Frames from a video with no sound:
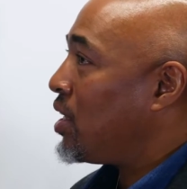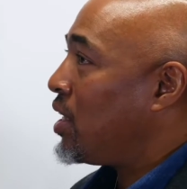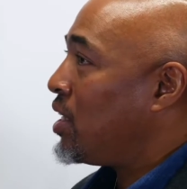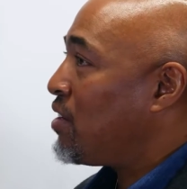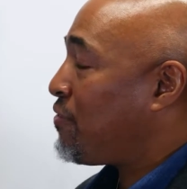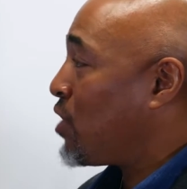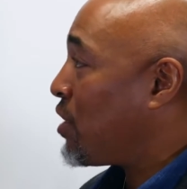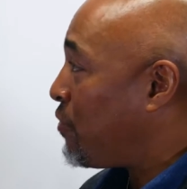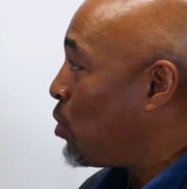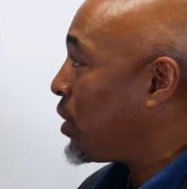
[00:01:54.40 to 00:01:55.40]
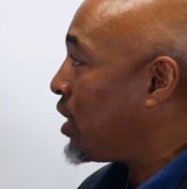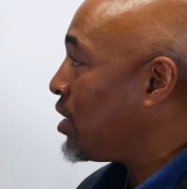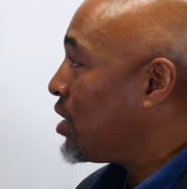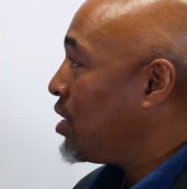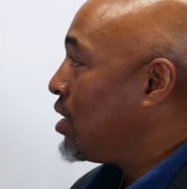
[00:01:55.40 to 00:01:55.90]
in freight forwarding,
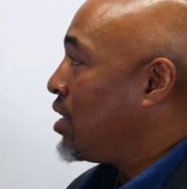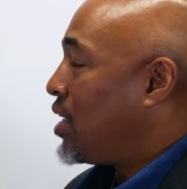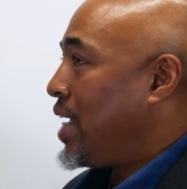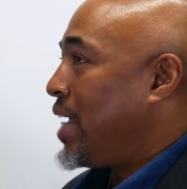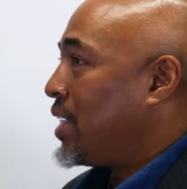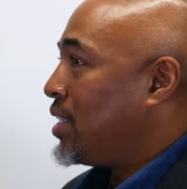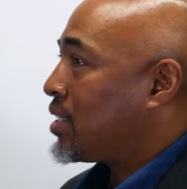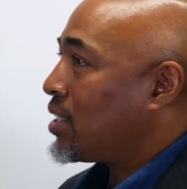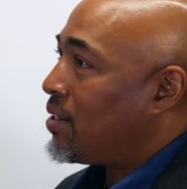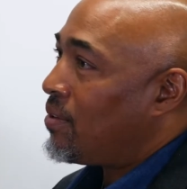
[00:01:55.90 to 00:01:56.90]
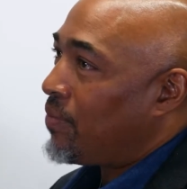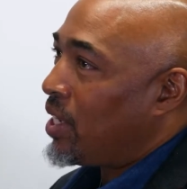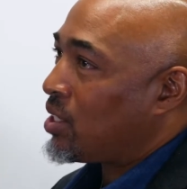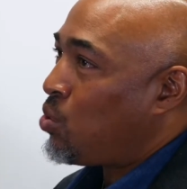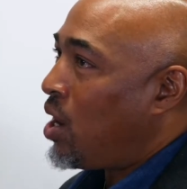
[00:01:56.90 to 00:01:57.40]
and
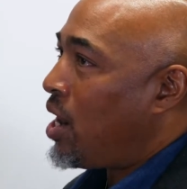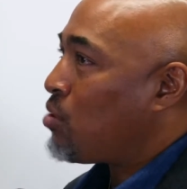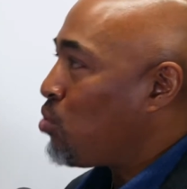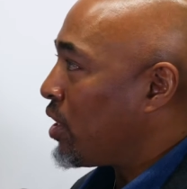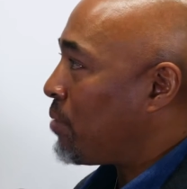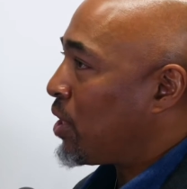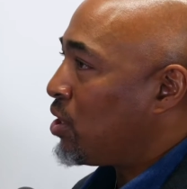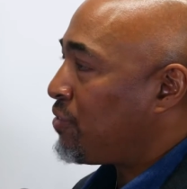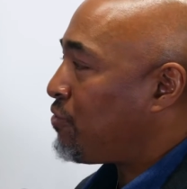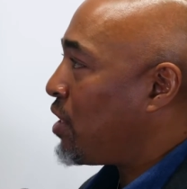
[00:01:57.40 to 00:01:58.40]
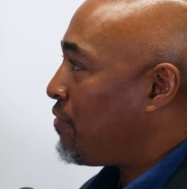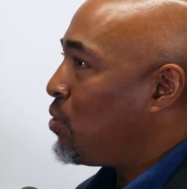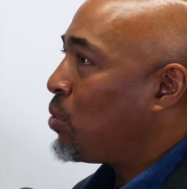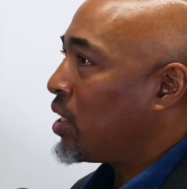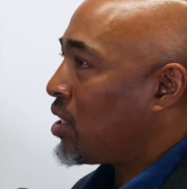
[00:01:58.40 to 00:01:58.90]
it's quite ironic because freight
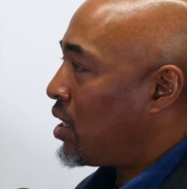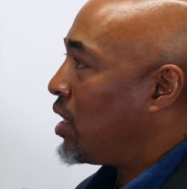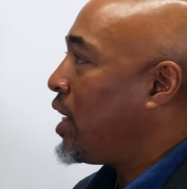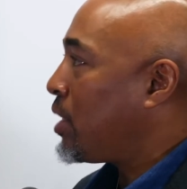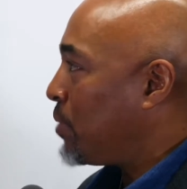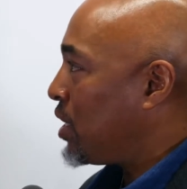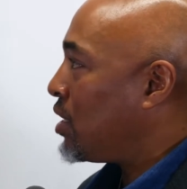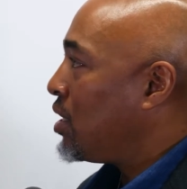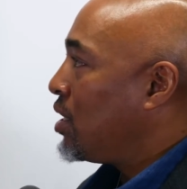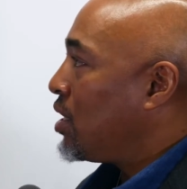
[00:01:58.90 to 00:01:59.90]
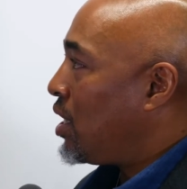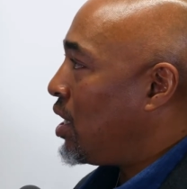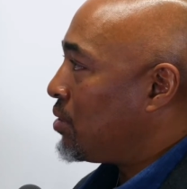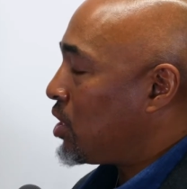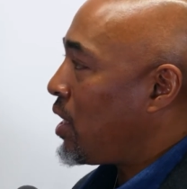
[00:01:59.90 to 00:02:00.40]
forwarding kind of led me
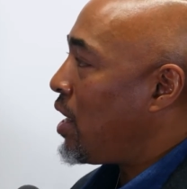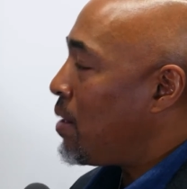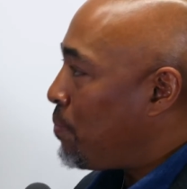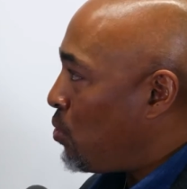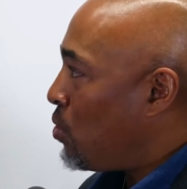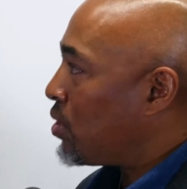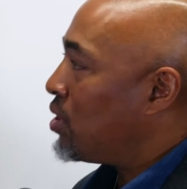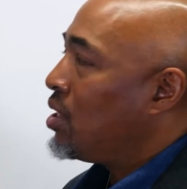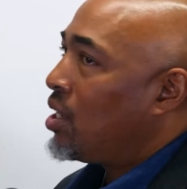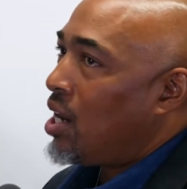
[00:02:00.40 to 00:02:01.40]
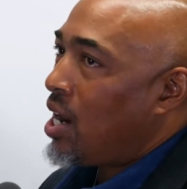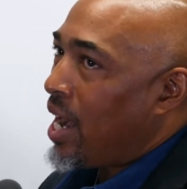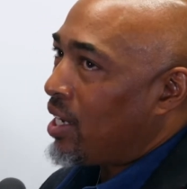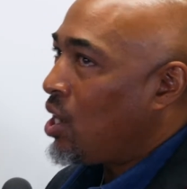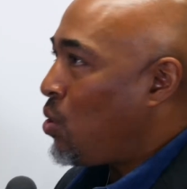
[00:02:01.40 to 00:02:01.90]
to the airport. I
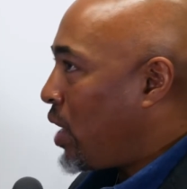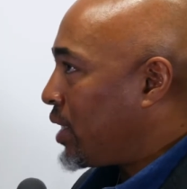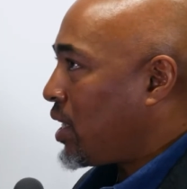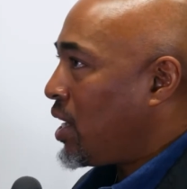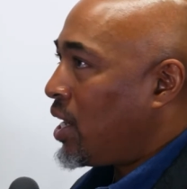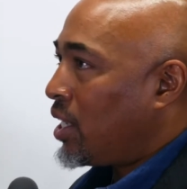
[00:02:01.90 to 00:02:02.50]
had no idea